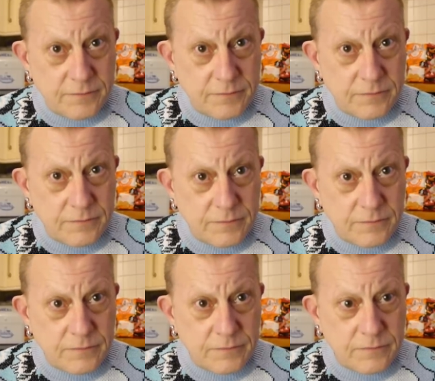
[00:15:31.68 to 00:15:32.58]

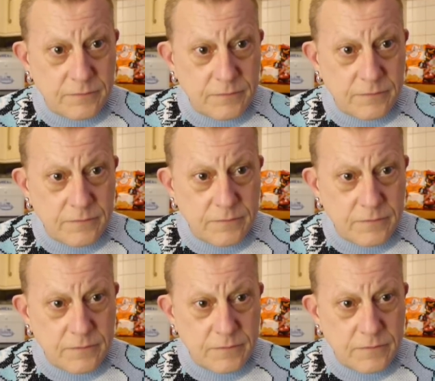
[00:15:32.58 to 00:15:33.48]

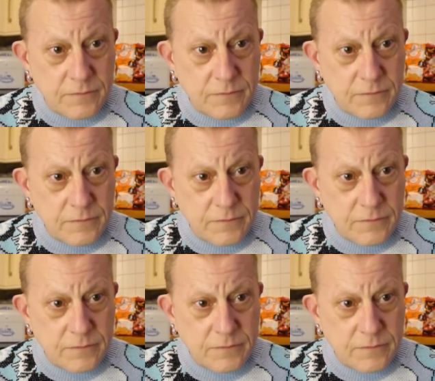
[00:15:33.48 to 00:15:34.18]
(no one is talking)